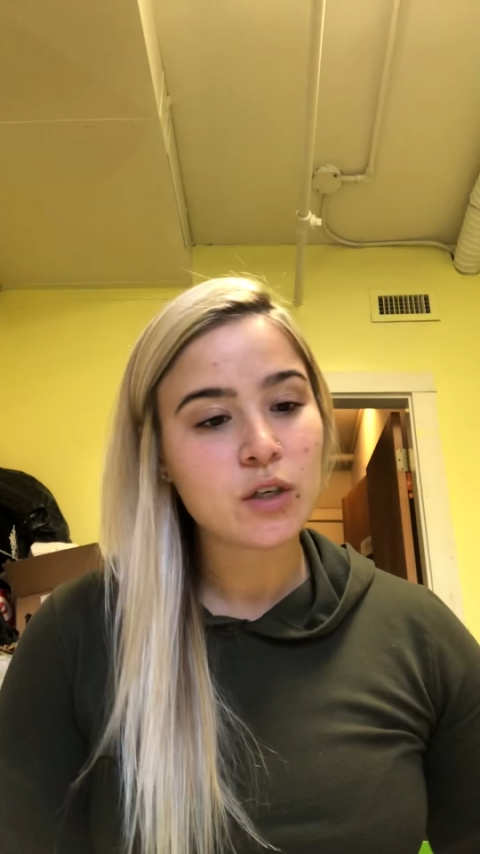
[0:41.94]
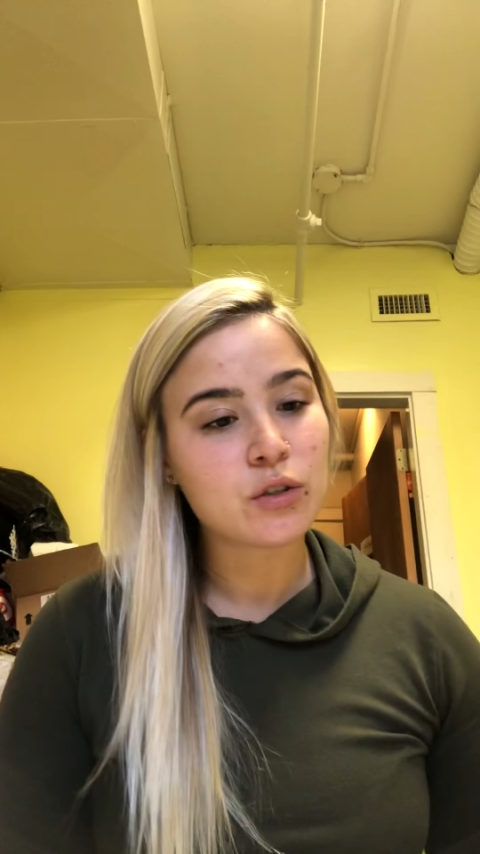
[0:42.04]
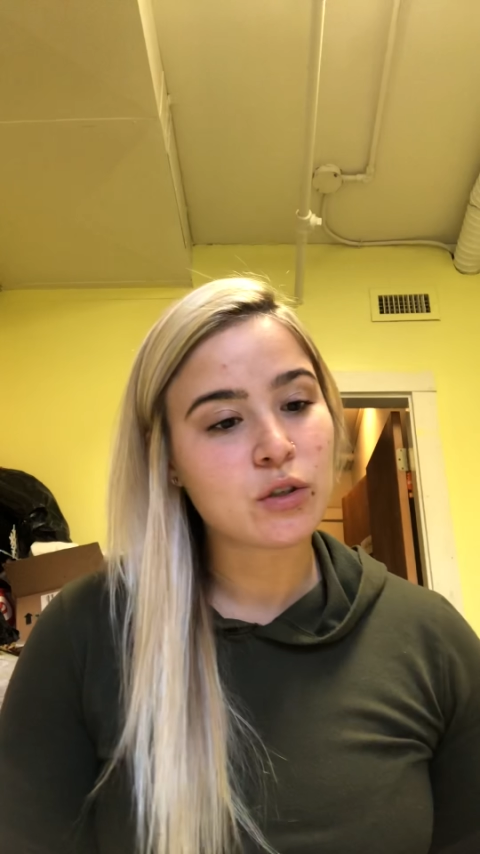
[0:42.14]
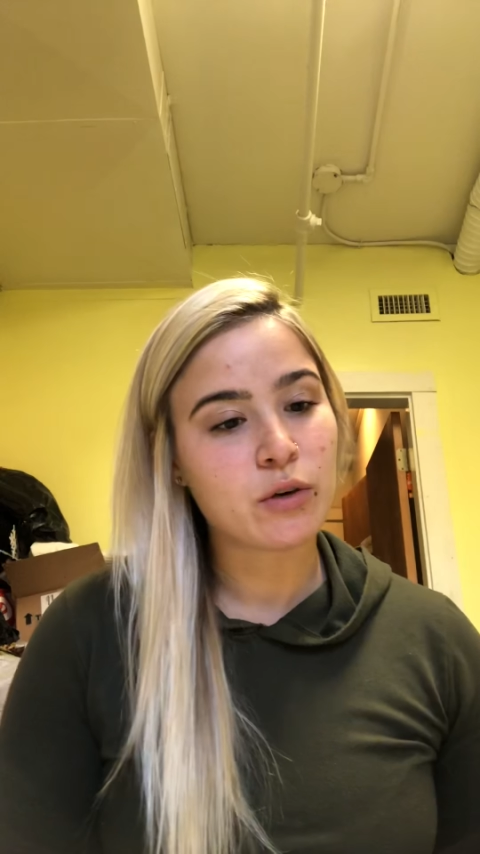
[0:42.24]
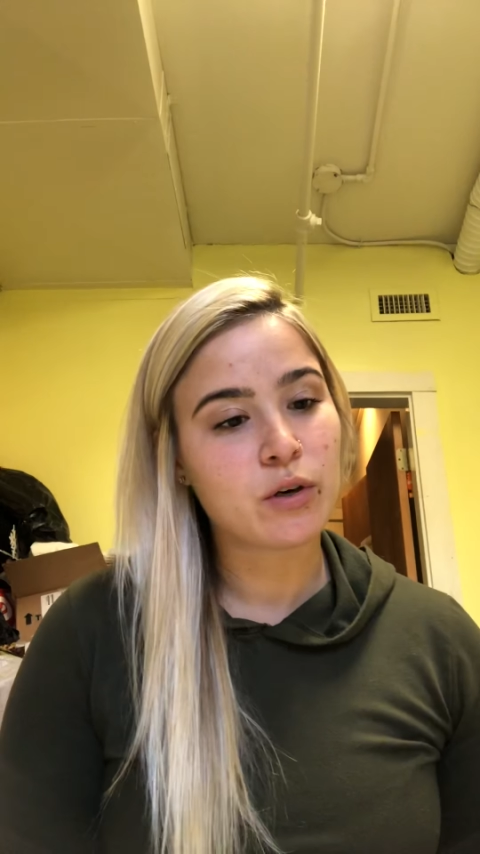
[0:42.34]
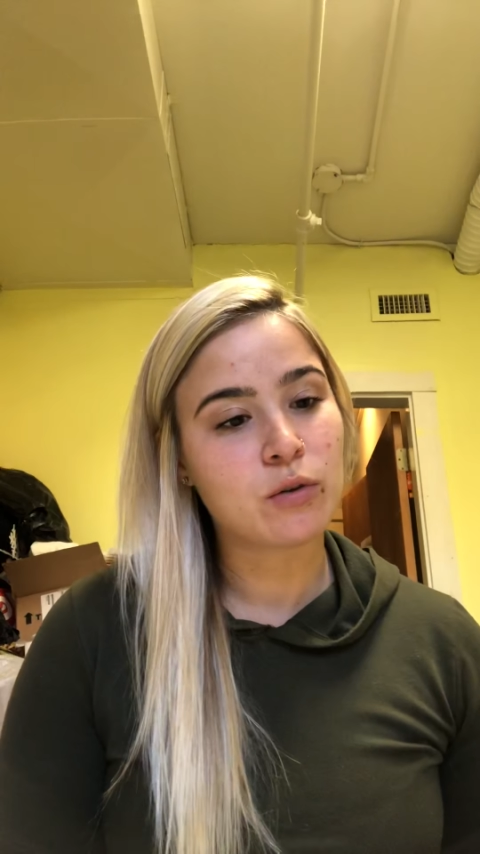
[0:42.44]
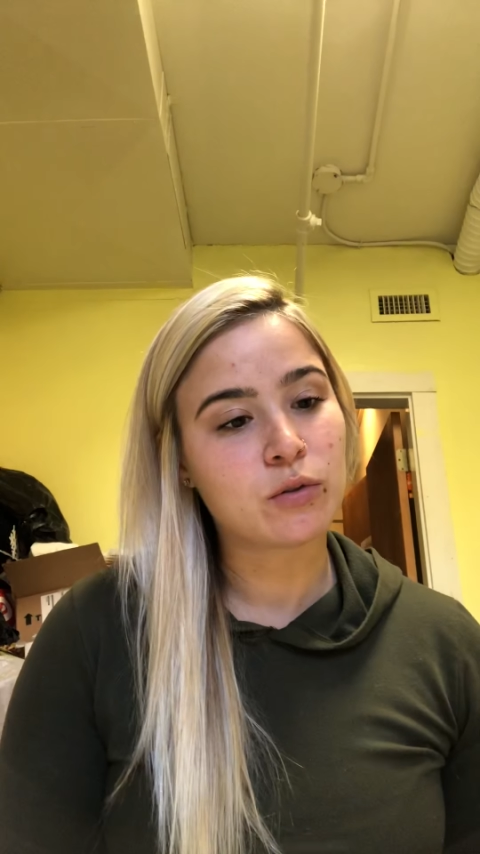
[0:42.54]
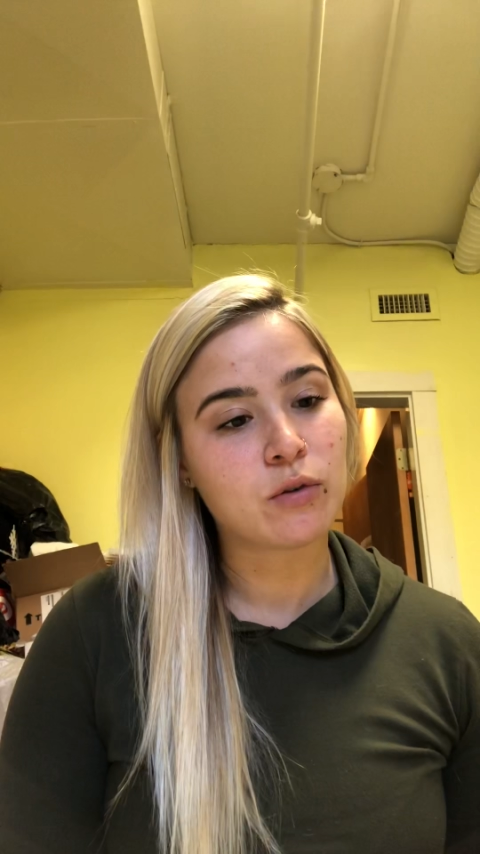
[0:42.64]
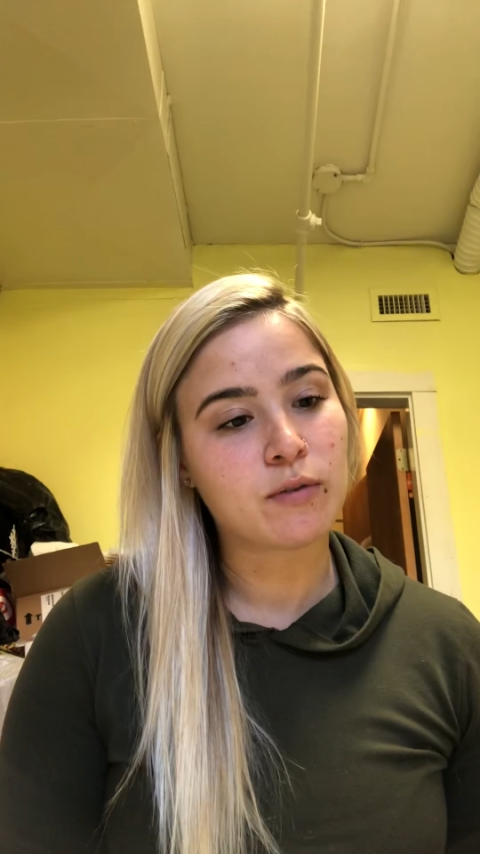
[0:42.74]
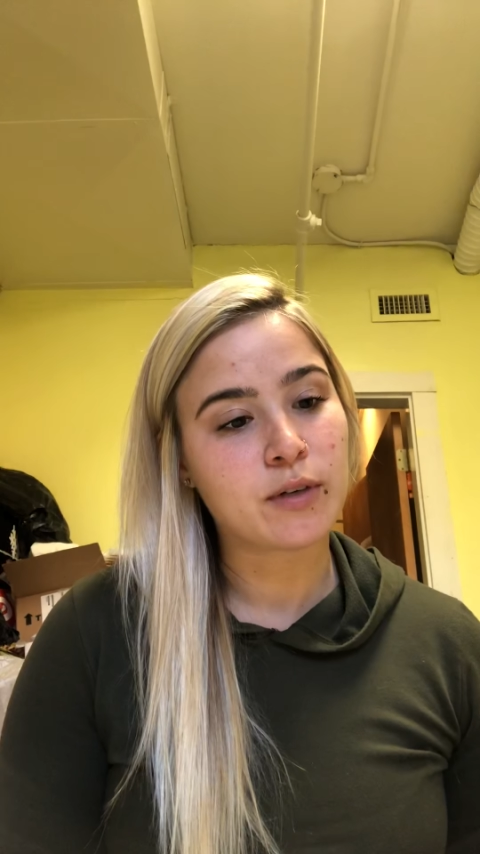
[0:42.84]
So it goes
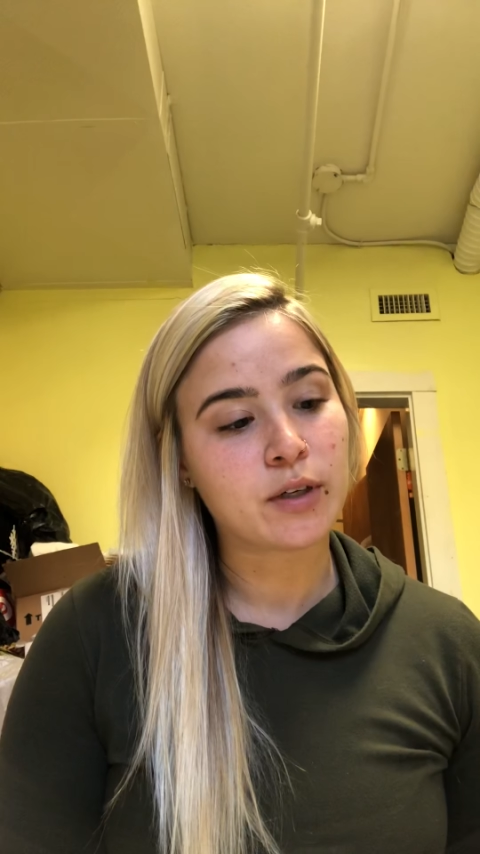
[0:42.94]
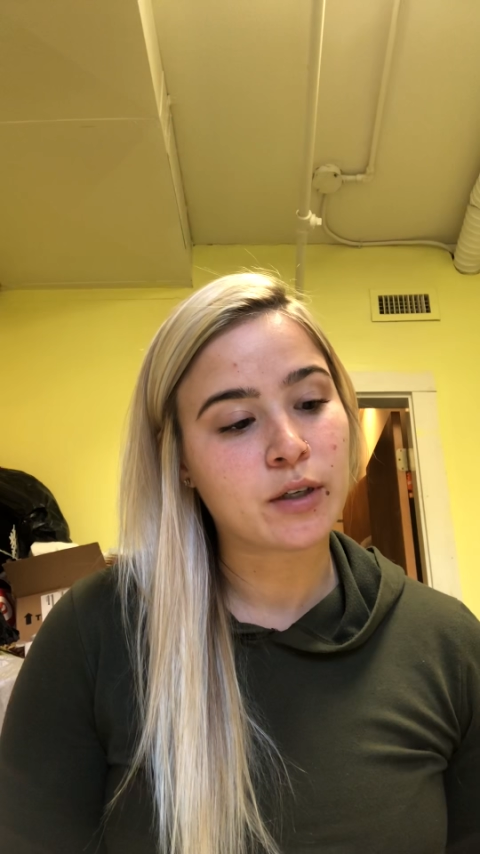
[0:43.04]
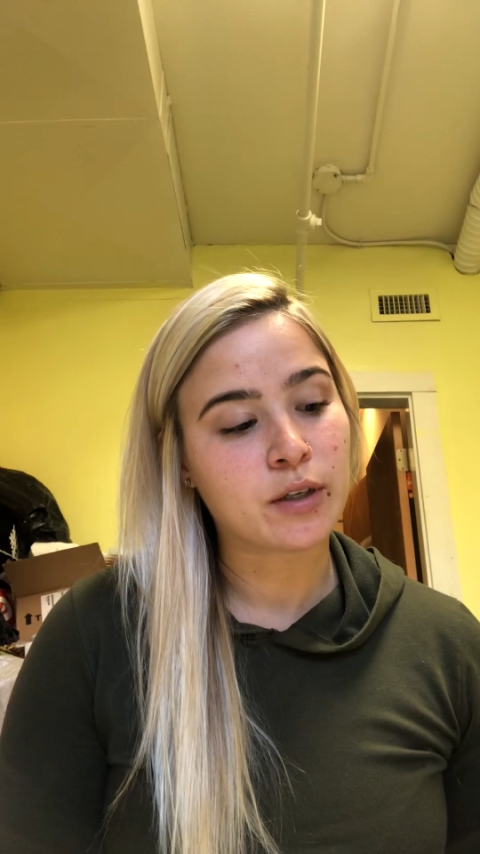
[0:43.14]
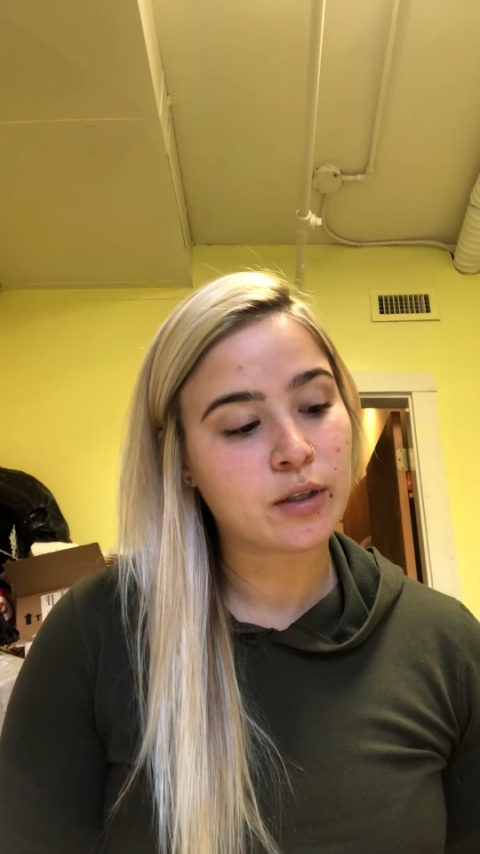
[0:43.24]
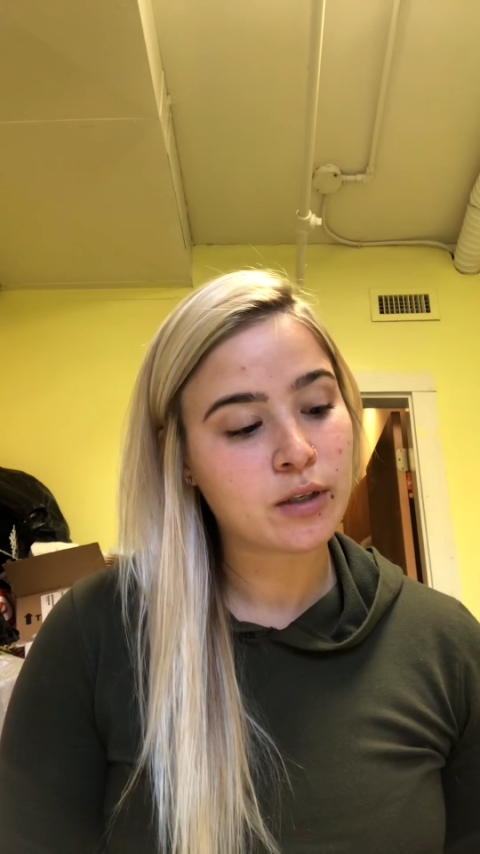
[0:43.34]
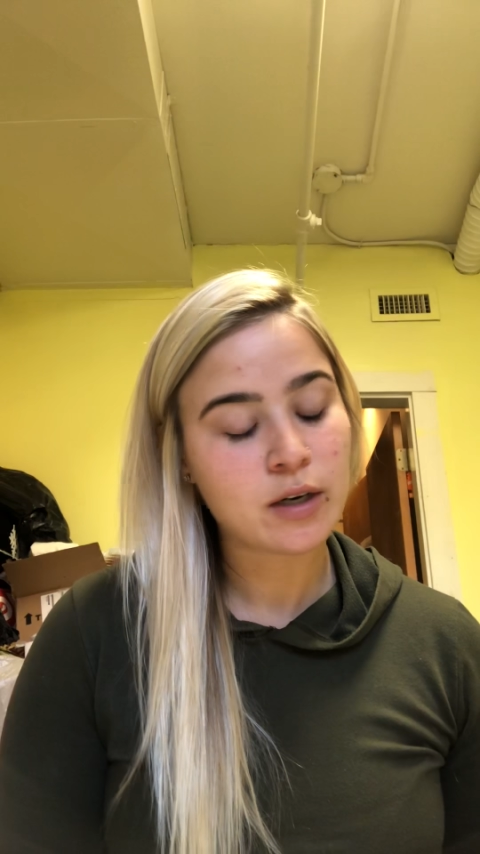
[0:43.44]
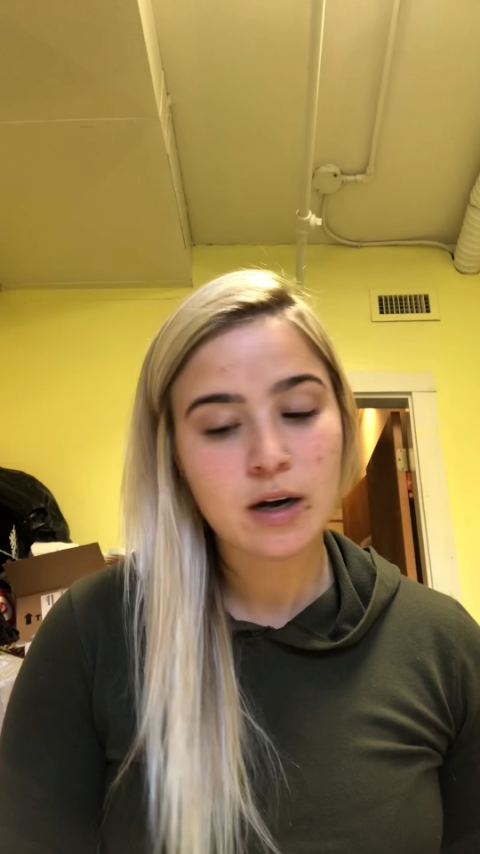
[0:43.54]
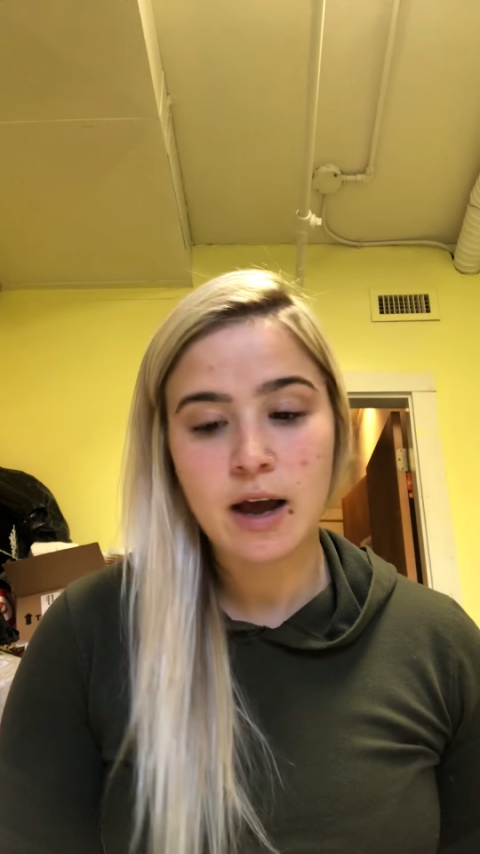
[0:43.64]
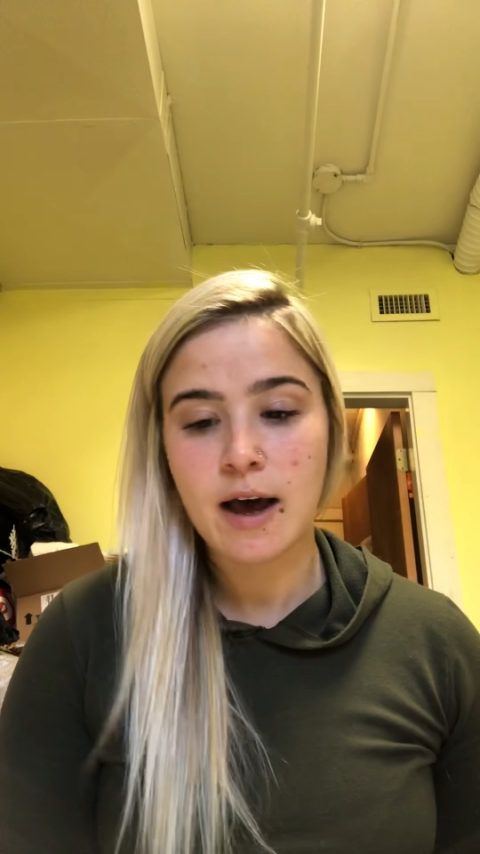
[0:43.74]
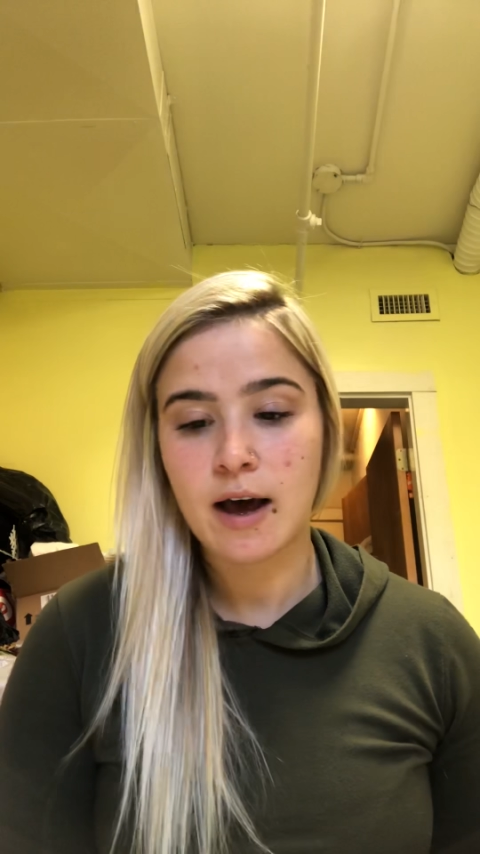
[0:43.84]
over
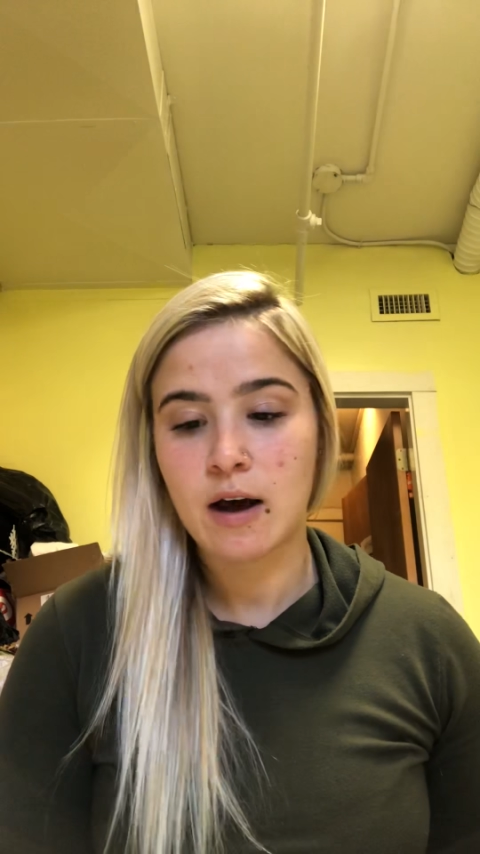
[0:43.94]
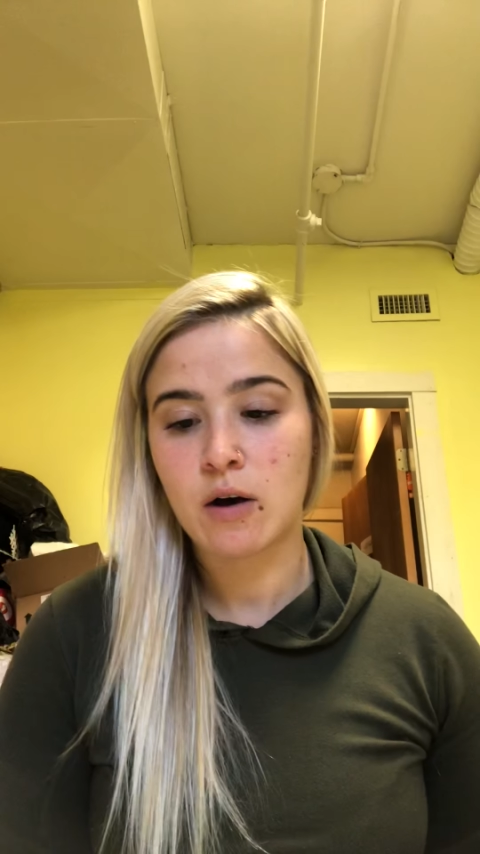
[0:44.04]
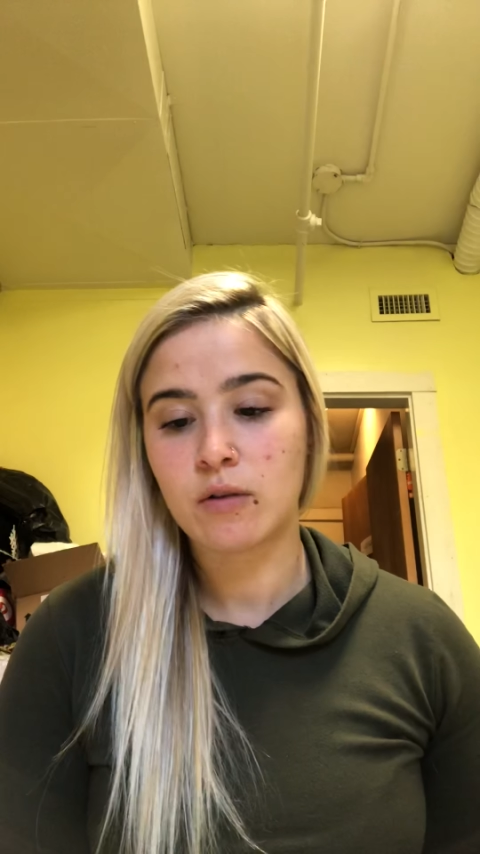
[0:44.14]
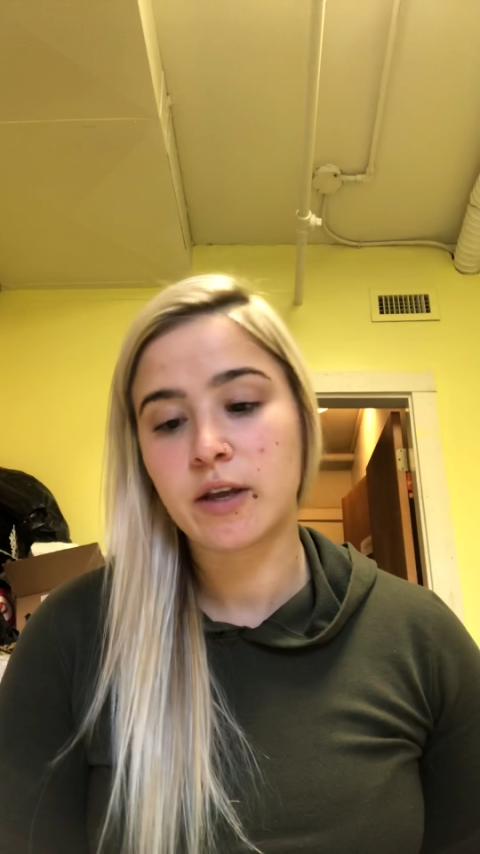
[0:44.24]
how,